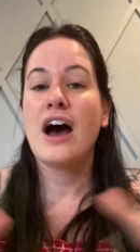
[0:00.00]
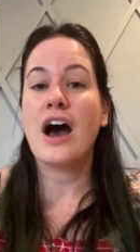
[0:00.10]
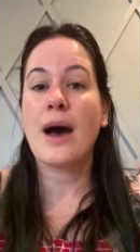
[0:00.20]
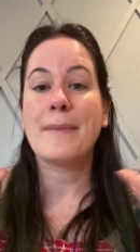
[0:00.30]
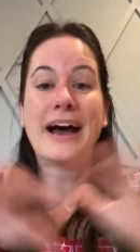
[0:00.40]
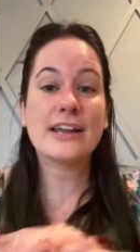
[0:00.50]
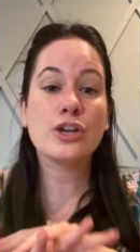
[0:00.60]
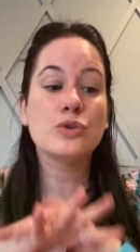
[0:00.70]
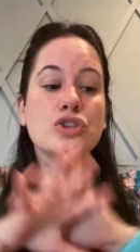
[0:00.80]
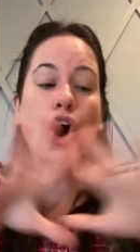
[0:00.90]
um, I
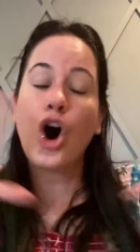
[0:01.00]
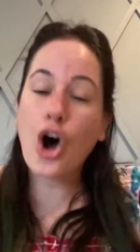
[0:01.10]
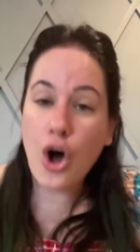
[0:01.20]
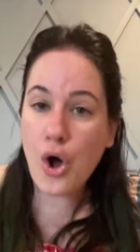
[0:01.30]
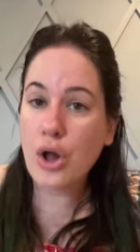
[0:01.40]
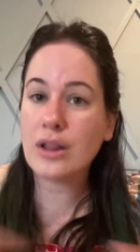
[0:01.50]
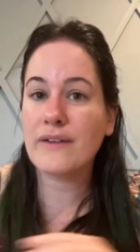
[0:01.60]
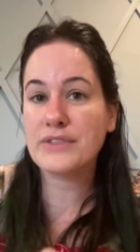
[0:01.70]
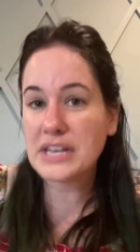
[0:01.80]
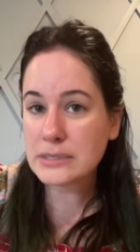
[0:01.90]
use all
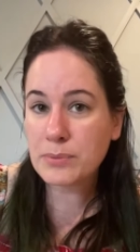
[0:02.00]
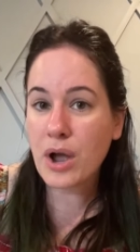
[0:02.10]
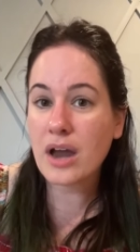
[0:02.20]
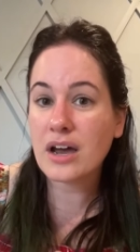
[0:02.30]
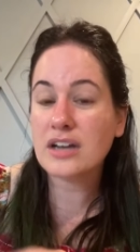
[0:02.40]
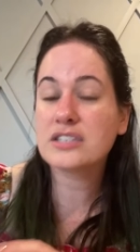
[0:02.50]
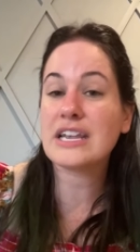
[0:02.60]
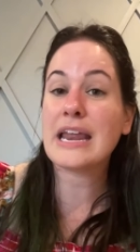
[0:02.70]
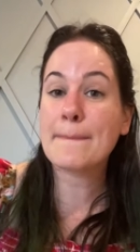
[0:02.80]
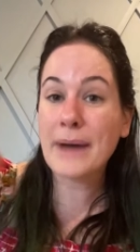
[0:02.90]
of these products
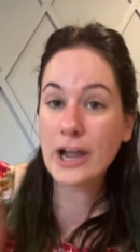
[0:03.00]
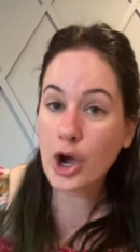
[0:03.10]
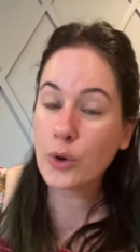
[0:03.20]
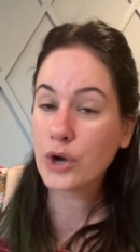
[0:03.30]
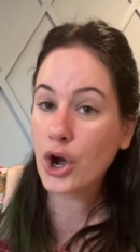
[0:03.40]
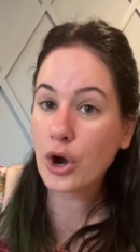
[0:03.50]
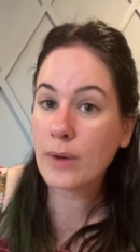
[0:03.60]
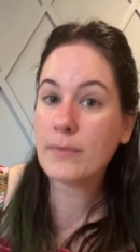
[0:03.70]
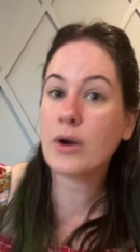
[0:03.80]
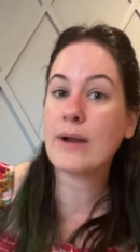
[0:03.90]
in my own home